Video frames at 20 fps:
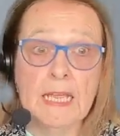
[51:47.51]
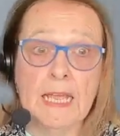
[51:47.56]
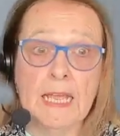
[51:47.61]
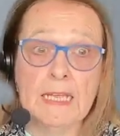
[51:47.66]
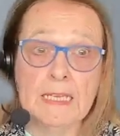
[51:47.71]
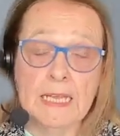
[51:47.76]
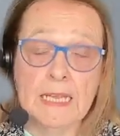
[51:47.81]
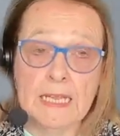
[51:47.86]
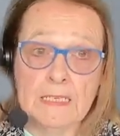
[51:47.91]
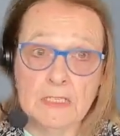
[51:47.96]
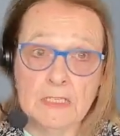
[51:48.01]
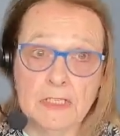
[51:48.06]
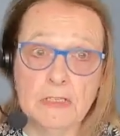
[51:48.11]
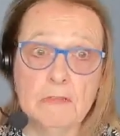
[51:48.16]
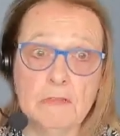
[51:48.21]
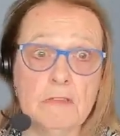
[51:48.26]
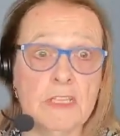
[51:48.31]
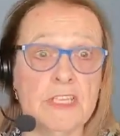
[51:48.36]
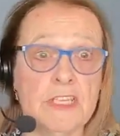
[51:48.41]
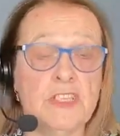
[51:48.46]
and can
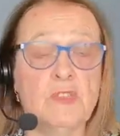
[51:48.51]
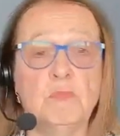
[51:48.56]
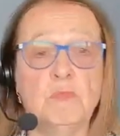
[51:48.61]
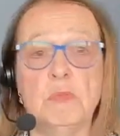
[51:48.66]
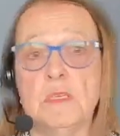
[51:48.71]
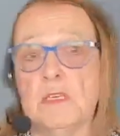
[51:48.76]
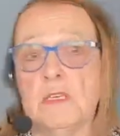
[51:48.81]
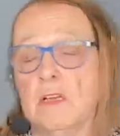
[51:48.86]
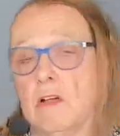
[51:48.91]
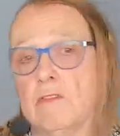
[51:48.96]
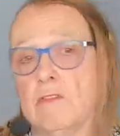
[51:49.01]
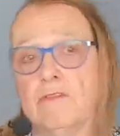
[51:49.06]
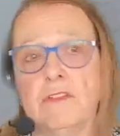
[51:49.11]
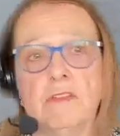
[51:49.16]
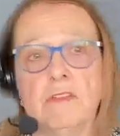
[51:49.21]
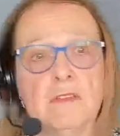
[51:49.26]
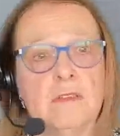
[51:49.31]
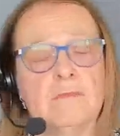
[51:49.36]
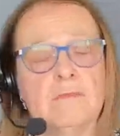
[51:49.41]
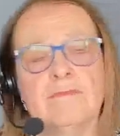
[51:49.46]
do this, but
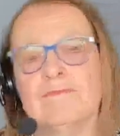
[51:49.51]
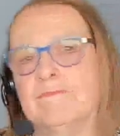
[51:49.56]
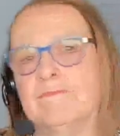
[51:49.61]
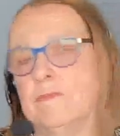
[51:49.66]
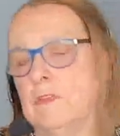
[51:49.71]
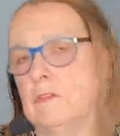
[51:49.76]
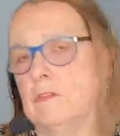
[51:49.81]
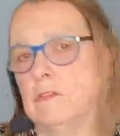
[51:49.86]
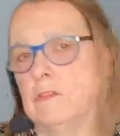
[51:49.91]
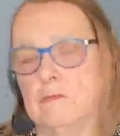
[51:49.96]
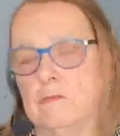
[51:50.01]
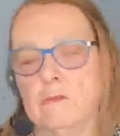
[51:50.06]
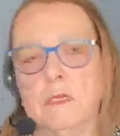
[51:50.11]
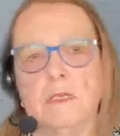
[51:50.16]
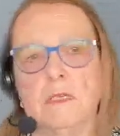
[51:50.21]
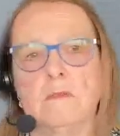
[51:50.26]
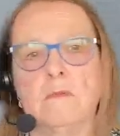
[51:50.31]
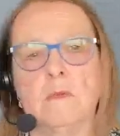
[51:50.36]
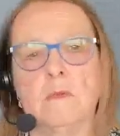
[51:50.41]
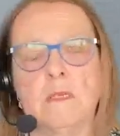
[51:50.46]
often you know
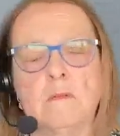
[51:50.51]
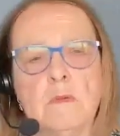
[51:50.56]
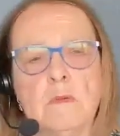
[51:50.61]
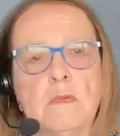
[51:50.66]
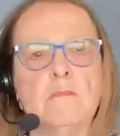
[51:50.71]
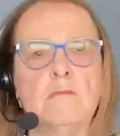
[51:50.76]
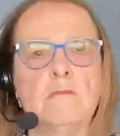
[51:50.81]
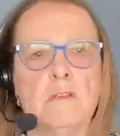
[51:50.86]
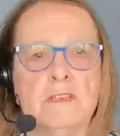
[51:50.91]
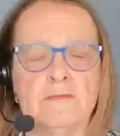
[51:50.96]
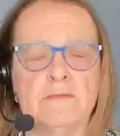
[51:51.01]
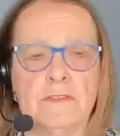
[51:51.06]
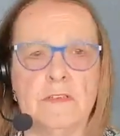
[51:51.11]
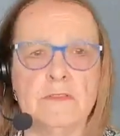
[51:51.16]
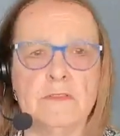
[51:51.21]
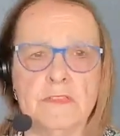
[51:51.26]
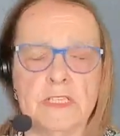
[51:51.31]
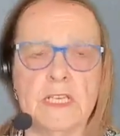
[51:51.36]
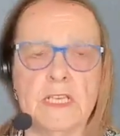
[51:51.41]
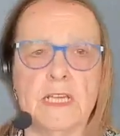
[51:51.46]
we're, we're all
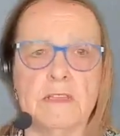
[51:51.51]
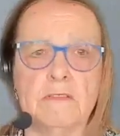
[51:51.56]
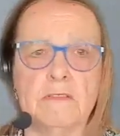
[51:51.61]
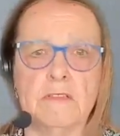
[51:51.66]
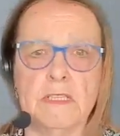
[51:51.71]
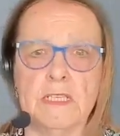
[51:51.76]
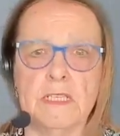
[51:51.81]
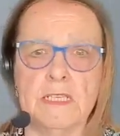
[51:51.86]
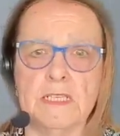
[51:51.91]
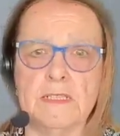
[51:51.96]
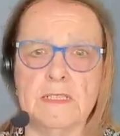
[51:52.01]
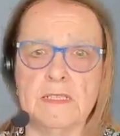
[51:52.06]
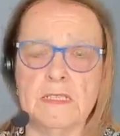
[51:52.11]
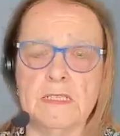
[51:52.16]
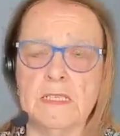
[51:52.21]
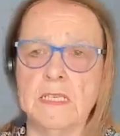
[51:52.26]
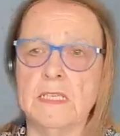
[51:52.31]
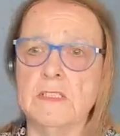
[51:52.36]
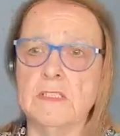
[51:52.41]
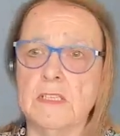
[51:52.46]
involved together in this
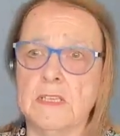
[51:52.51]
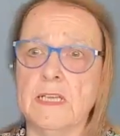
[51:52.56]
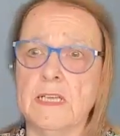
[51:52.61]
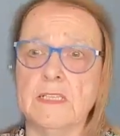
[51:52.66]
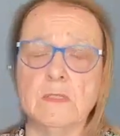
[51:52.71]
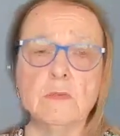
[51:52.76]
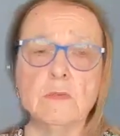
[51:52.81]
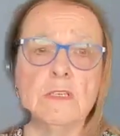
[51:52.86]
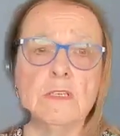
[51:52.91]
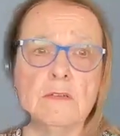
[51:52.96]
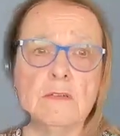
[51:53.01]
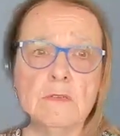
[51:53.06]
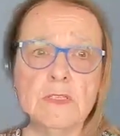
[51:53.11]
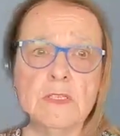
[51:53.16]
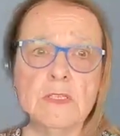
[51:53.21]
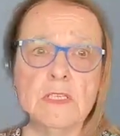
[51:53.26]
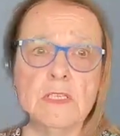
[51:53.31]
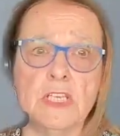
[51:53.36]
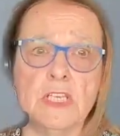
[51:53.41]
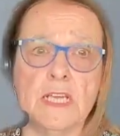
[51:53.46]
so that's what i would
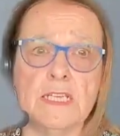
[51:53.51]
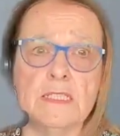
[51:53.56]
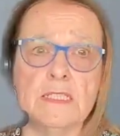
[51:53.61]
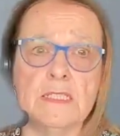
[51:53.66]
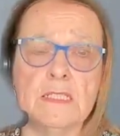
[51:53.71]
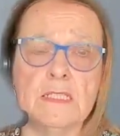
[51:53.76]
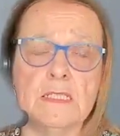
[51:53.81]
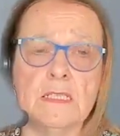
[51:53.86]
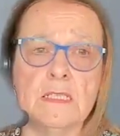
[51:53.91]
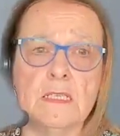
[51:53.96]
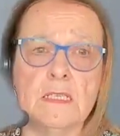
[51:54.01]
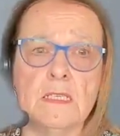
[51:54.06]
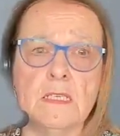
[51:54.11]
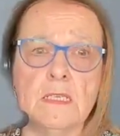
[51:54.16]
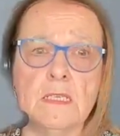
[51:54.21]
suggest